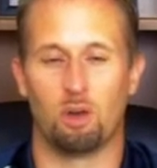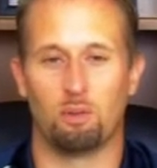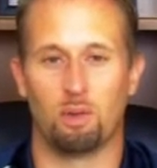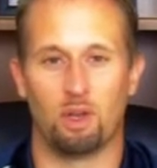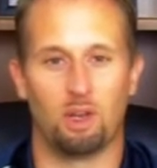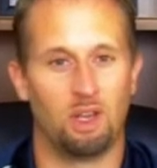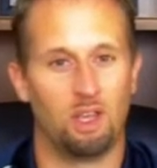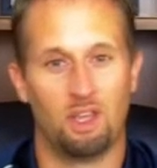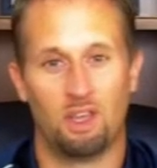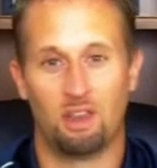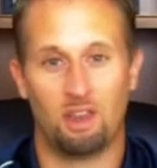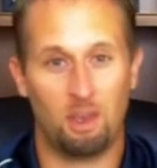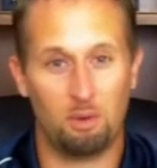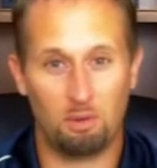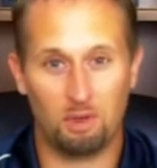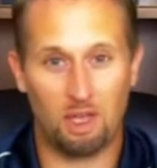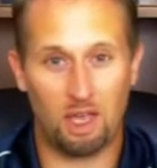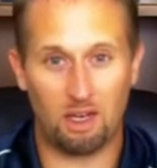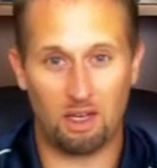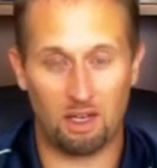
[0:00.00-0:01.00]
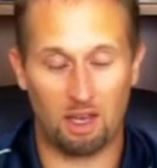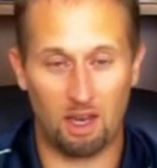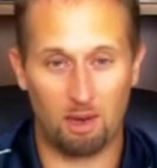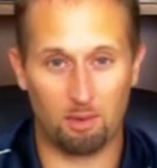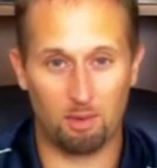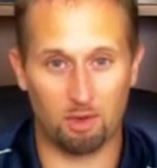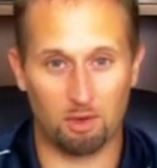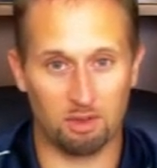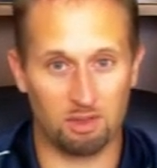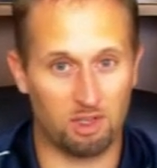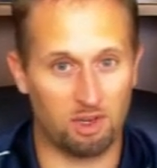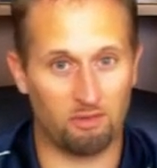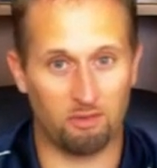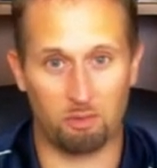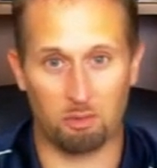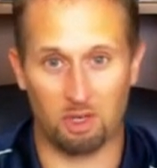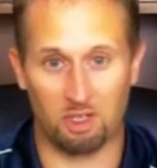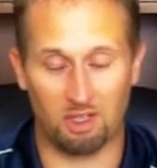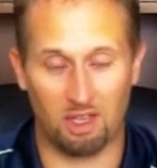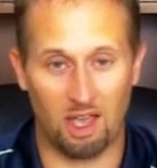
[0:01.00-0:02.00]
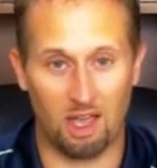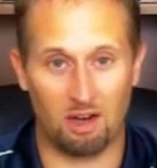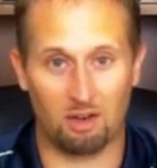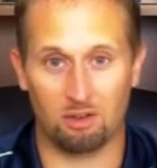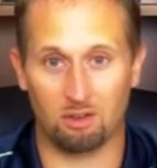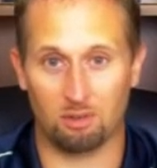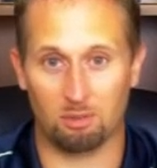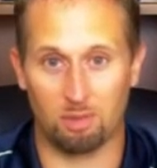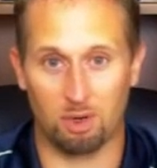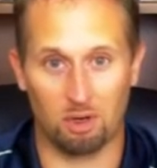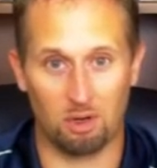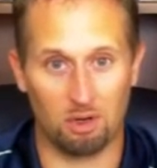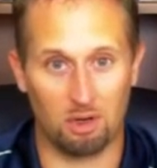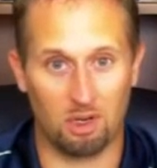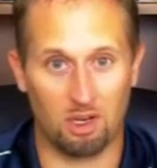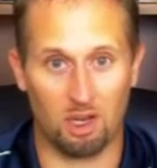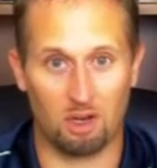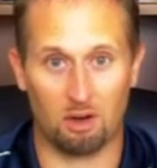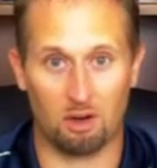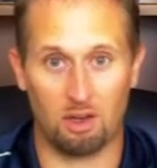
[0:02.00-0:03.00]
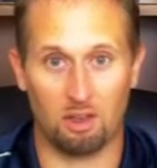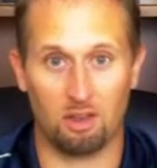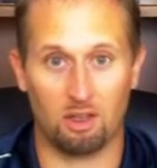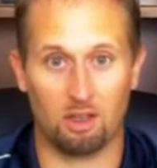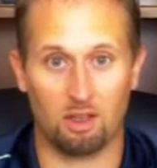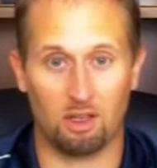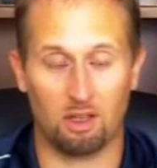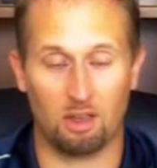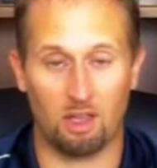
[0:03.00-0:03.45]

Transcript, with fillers: but they will not eat hamburgers, say from McDonald's or Burger King or anything like